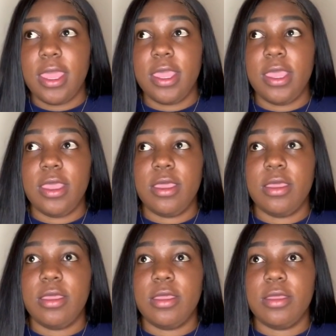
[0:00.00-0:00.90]
And
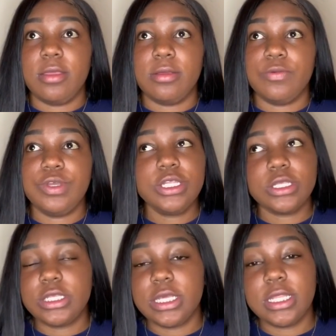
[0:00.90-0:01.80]
uh, we
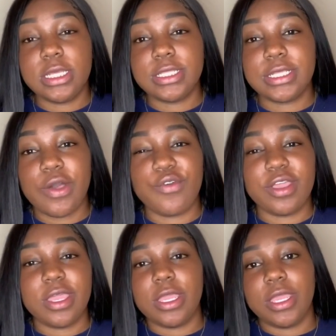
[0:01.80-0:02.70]
just chilling,
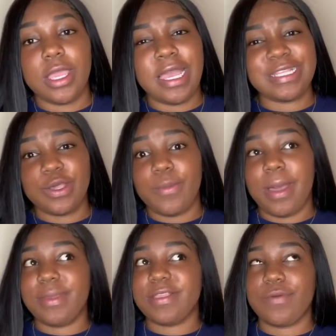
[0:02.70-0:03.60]
talking. I told
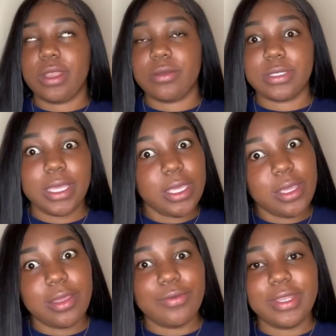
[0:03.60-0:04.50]
my friend, I was like,
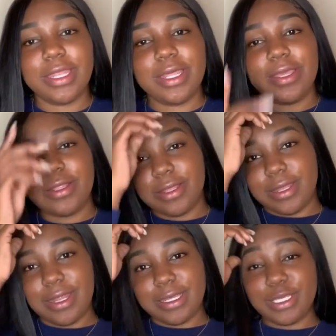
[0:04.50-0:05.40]
yeah, we did it. Da
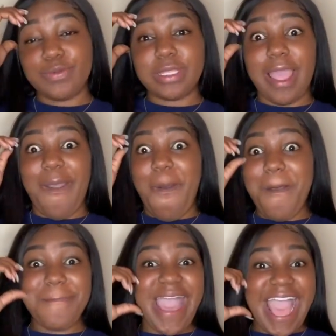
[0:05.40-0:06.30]
-da. She was like, oh
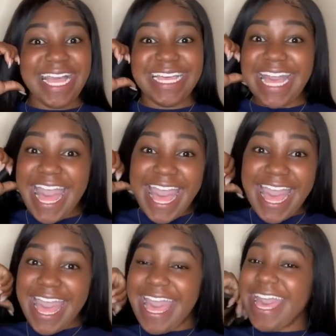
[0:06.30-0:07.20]
my
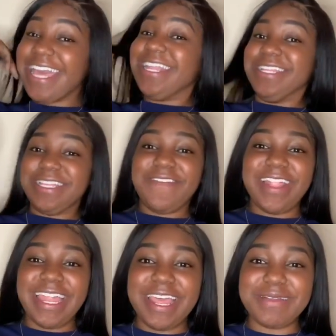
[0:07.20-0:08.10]
God, stuff
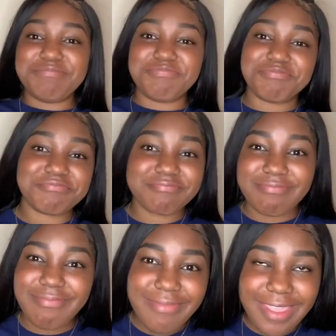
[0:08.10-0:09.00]
like that.
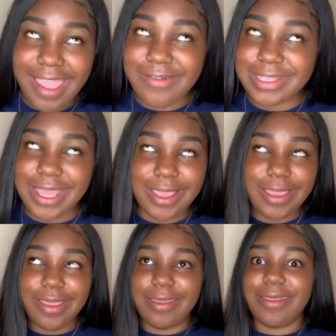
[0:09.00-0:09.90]
I was like,
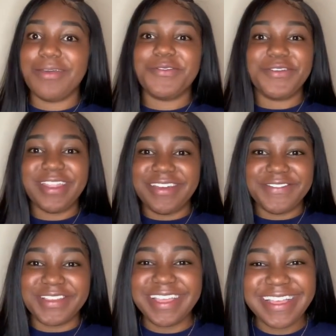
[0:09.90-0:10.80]
yeah,
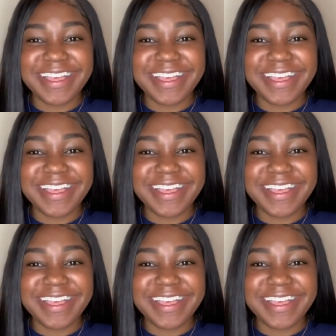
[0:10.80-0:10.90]
whatever.